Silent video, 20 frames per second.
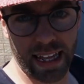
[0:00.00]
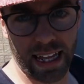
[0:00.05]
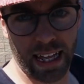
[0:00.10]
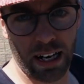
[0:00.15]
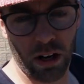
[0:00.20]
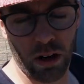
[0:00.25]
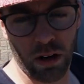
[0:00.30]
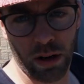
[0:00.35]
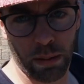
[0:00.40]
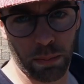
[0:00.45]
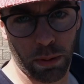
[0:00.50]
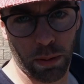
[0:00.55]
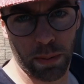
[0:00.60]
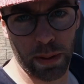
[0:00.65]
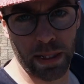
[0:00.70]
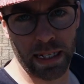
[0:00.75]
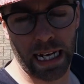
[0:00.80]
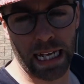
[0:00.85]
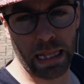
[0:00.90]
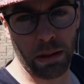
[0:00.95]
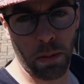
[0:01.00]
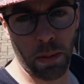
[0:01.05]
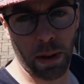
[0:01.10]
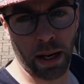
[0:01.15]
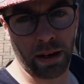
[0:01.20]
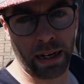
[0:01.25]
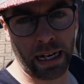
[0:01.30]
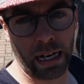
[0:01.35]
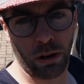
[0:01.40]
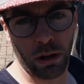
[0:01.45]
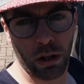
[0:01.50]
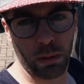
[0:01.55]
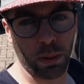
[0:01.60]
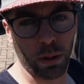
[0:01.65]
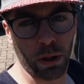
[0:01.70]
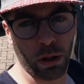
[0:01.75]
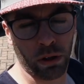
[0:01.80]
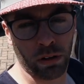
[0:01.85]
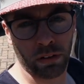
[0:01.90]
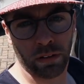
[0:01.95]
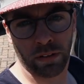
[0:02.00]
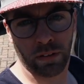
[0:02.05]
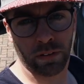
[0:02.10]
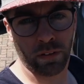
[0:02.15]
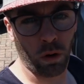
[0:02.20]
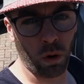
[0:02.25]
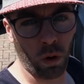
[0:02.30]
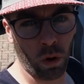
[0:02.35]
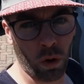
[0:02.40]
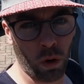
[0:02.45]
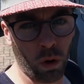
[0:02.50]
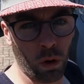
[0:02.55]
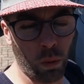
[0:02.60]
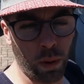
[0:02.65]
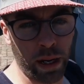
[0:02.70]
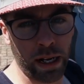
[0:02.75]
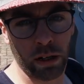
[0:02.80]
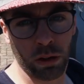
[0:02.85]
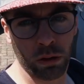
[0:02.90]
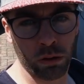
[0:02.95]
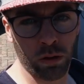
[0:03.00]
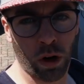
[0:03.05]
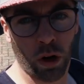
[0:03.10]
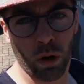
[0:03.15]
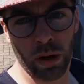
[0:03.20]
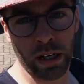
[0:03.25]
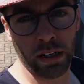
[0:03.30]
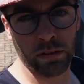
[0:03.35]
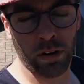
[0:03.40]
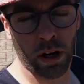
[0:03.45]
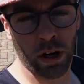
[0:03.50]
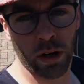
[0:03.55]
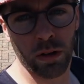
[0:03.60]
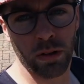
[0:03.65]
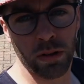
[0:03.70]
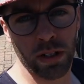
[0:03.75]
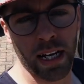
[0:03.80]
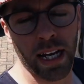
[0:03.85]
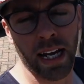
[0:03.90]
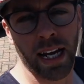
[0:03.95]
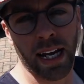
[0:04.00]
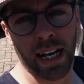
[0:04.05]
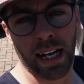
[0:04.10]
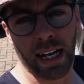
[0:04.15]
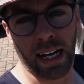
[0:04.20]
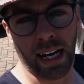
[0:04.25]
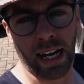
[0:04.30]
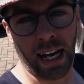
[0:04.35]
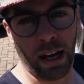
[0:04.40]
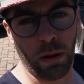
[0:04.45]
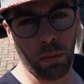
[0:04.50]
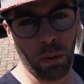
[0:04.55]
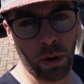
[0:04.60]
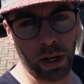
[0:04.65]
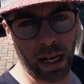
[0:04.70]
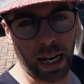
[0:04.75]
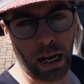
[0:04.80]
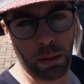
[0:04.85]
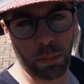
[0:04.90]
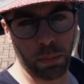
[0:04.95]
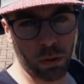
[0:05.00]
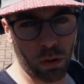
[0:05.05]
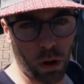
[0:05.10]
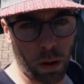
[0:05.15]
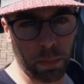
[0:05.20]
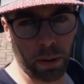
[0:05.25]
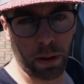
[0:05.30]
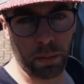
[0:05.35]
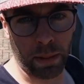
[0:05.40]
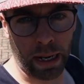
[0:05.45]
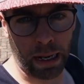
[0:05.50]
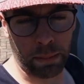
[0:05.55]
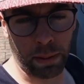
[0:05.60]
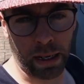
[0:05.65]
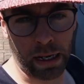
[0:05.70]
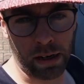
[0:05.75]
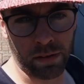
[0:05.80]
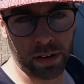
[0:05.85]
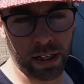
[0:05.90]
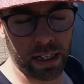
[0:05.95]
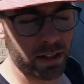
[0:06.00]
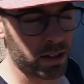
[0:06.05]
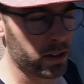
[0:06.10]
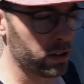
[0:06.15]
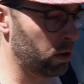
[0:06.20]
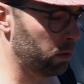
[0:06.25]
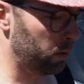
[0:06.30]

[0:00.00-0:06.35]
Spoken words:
that long. It probably take them about an hour. They put it on a 4-wheel rolling road, and we'll get a proper map out of it, so not